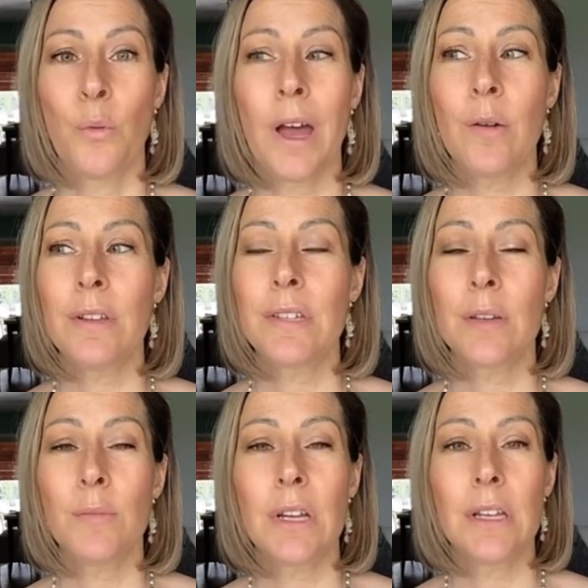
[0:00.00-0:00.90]
Why would
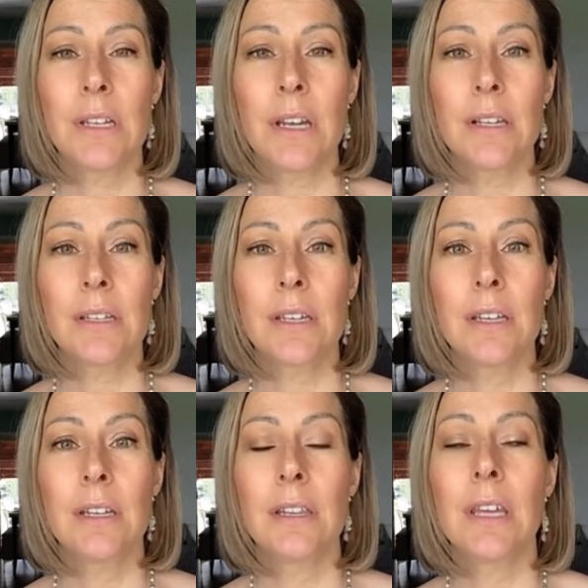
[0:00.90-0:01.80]
somebody take
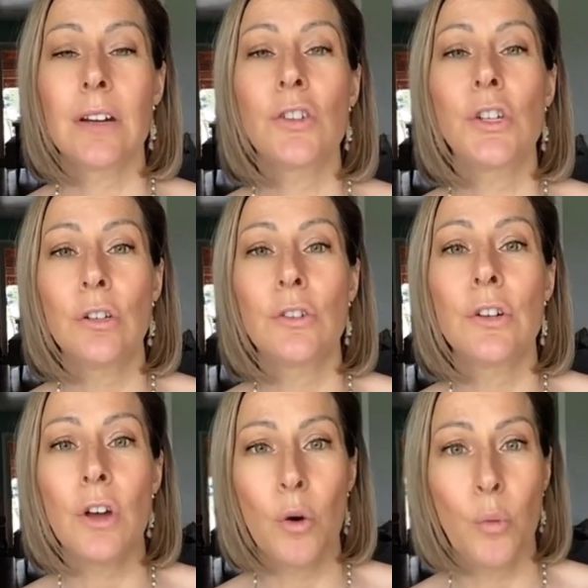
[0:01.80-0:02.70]
their
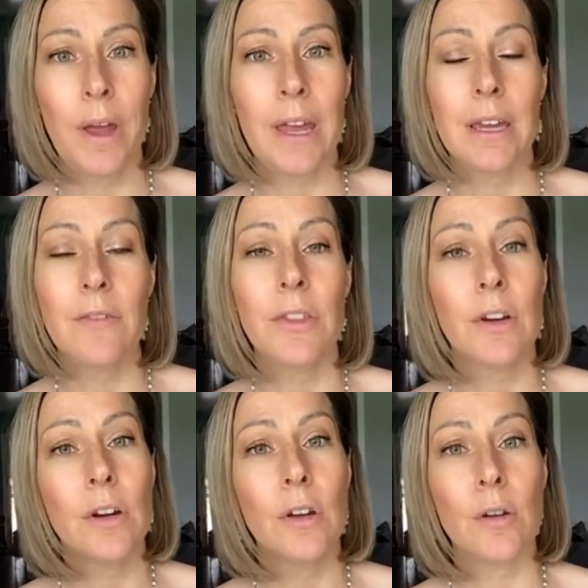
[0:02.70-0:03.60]
children away if
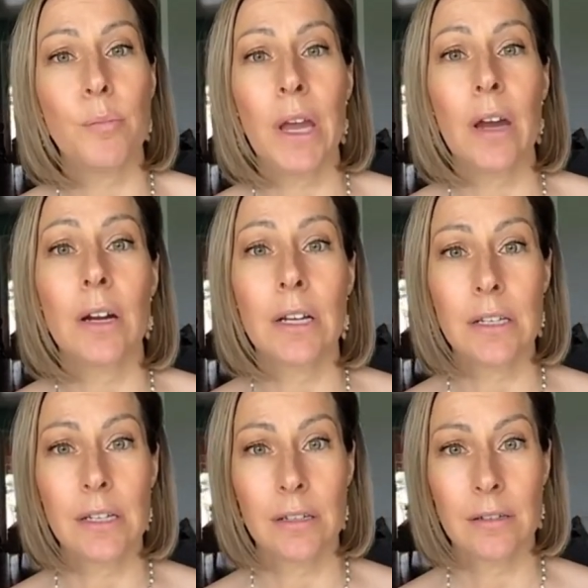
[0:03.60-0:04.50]
they're a good
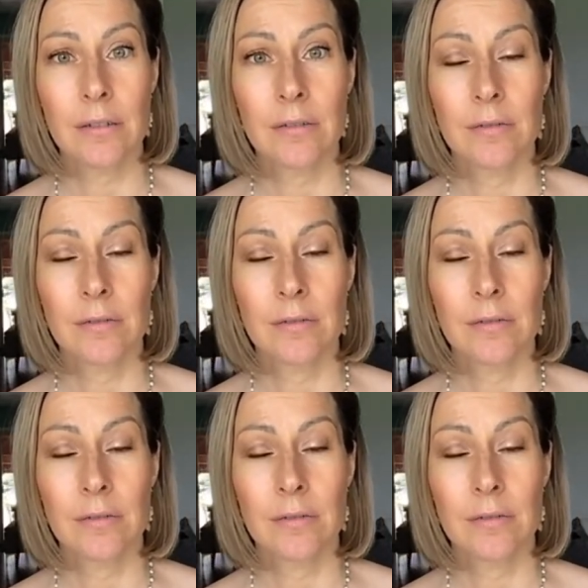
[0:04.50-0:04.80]
parent?